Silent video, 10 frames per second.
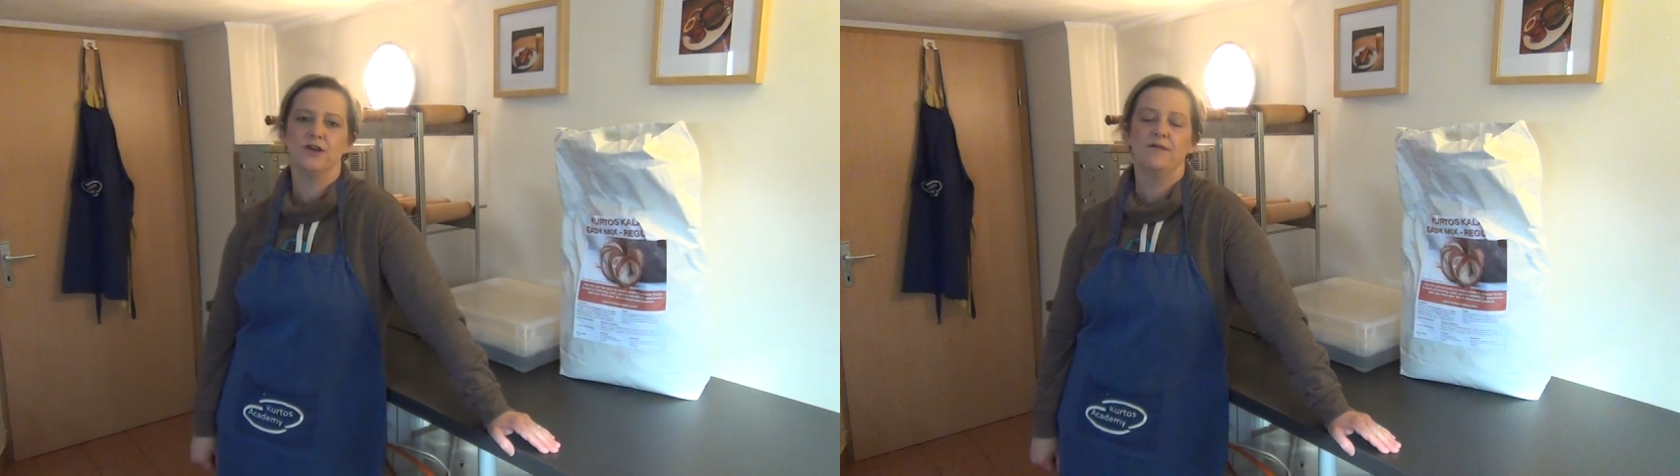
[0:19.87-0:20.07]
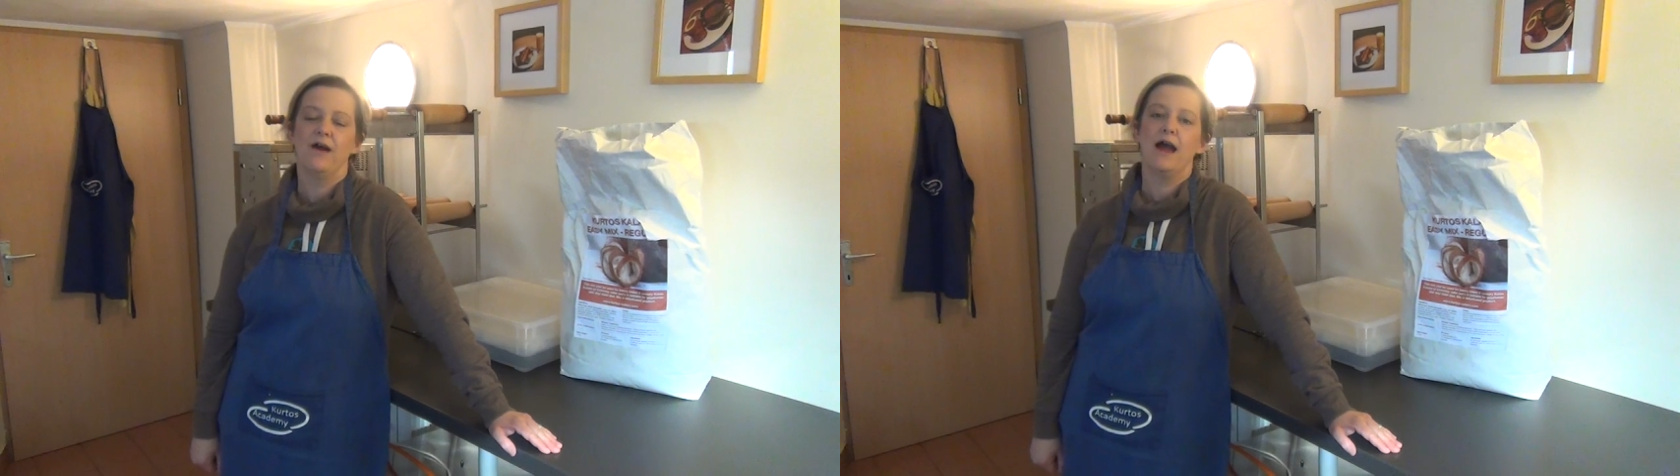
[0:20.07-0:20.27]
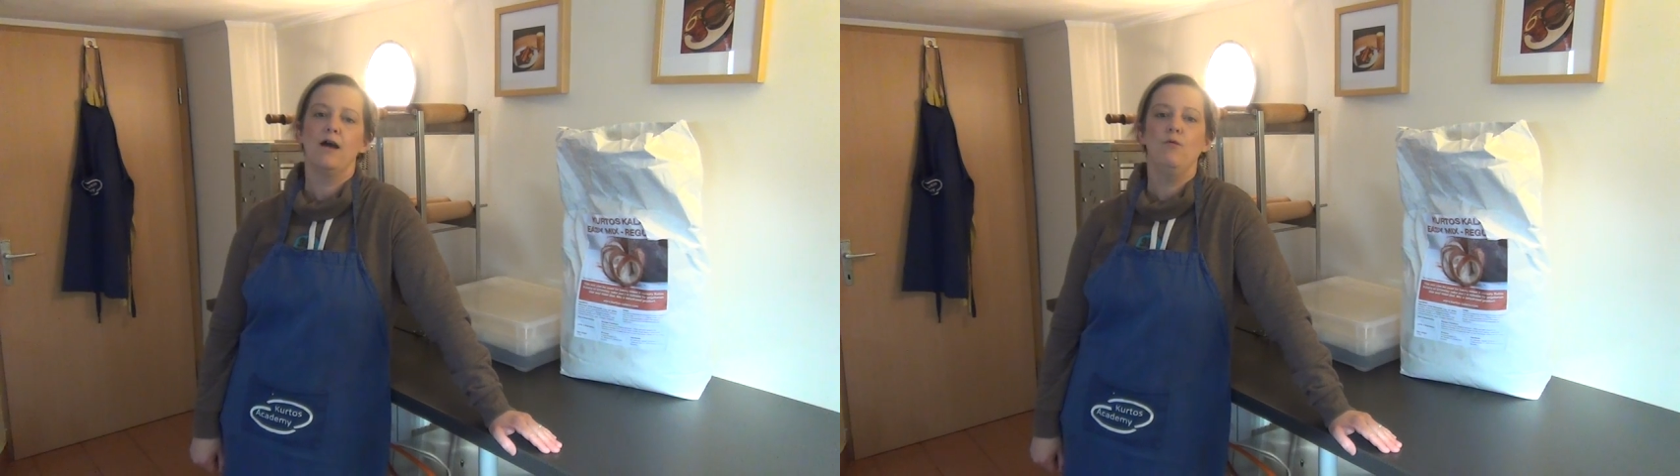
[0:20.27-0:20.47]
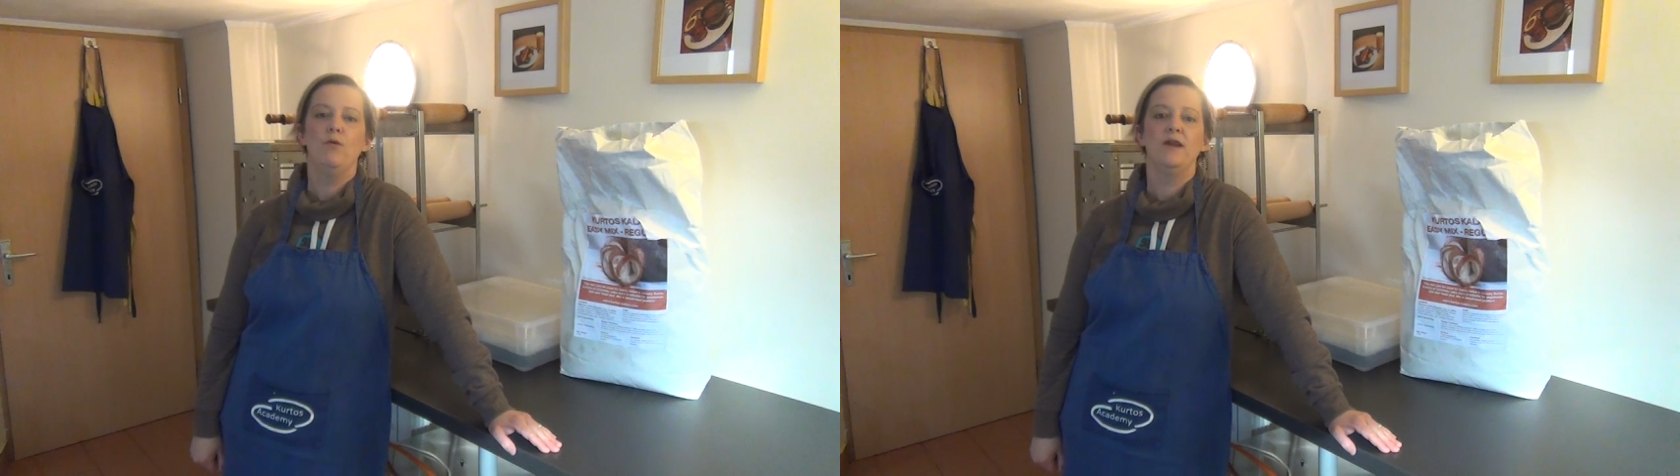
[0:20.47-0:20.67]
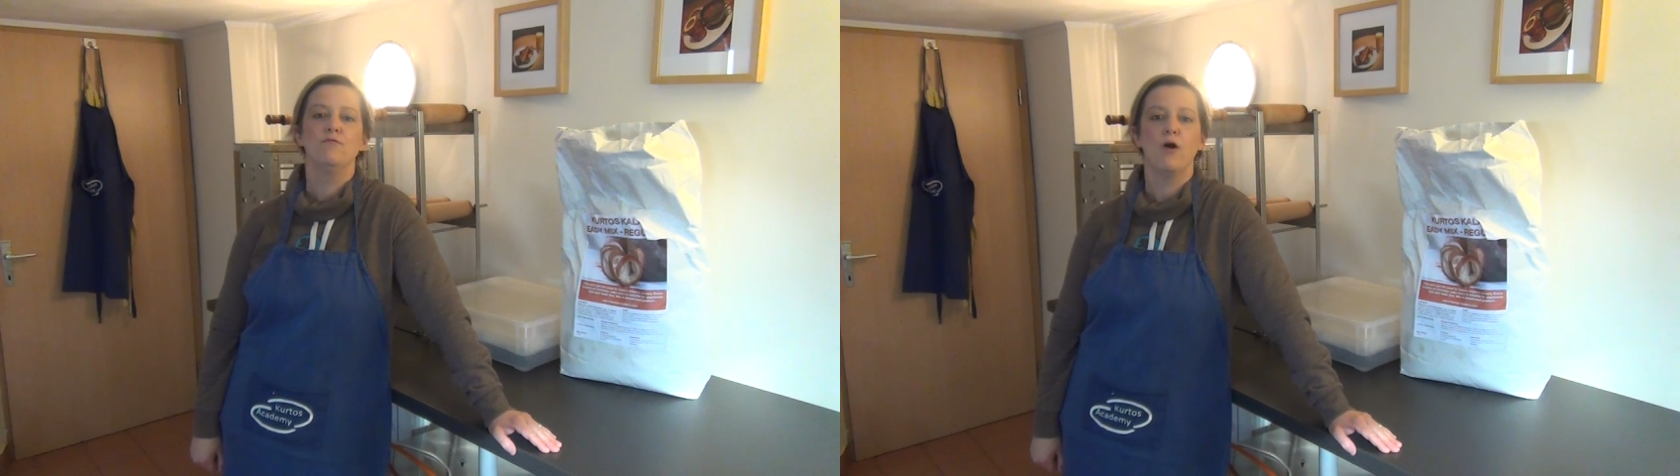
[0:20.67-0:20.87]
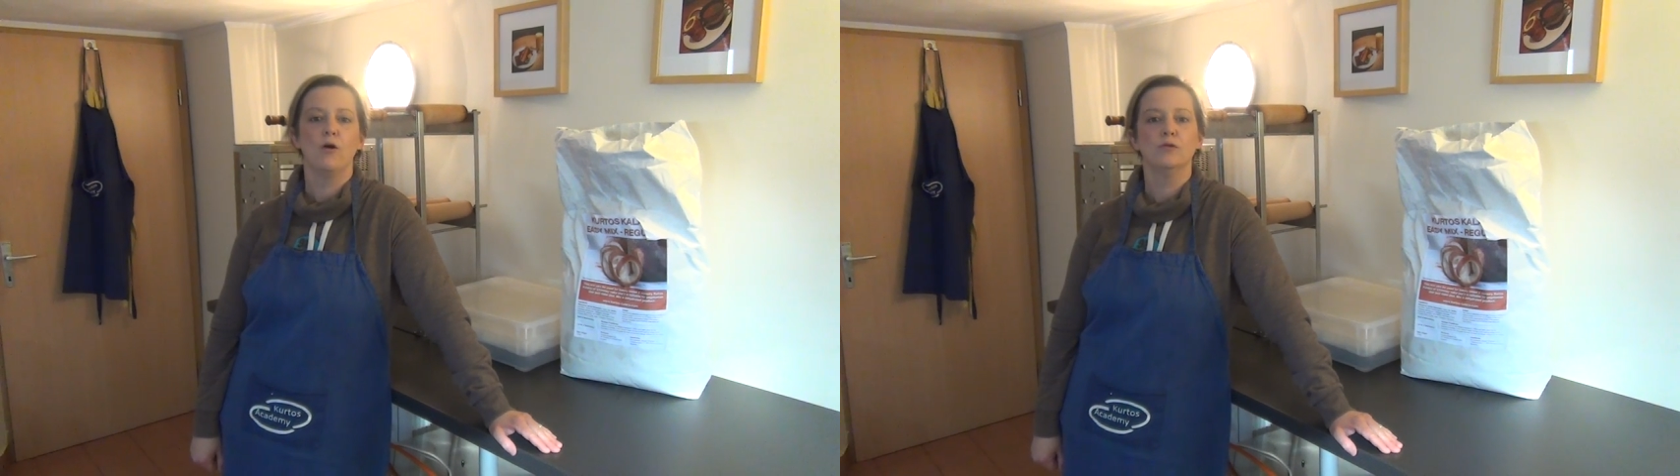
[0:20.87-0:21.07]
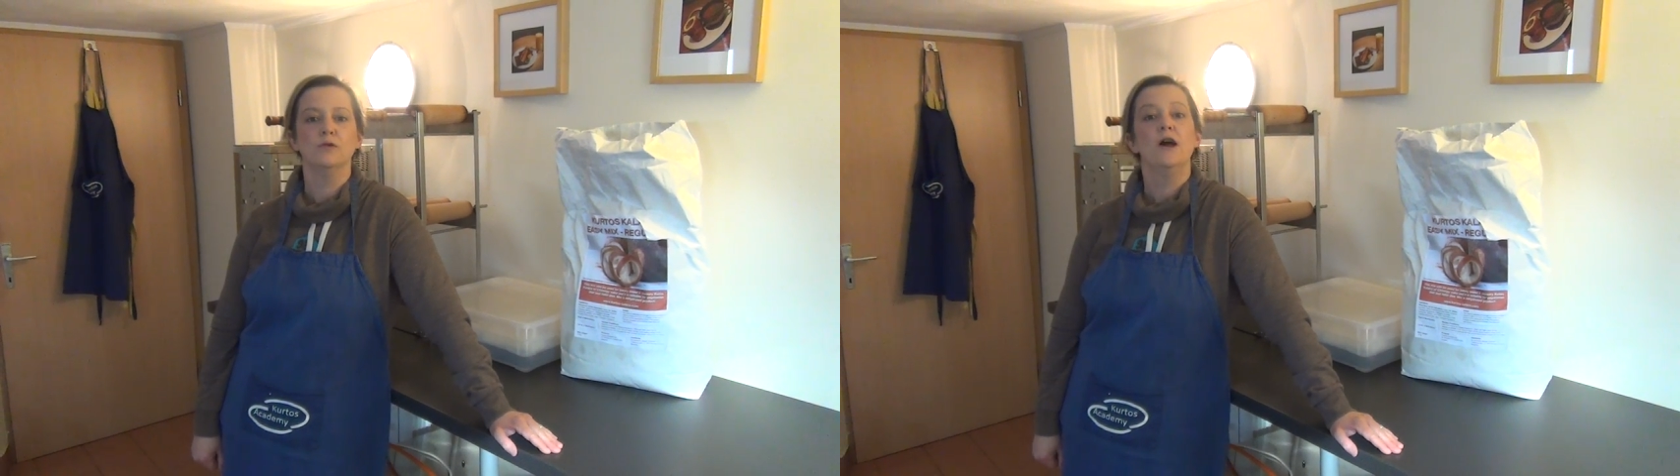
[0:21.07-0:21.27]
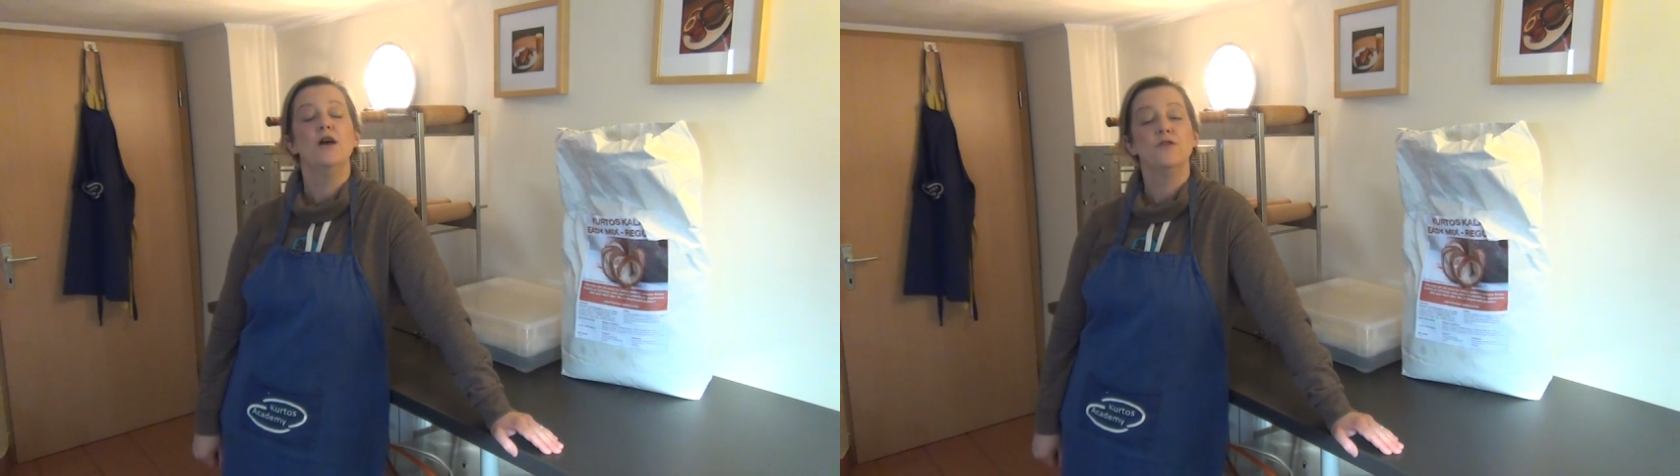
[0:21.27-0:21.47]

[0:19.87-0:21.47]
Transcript: of how we roll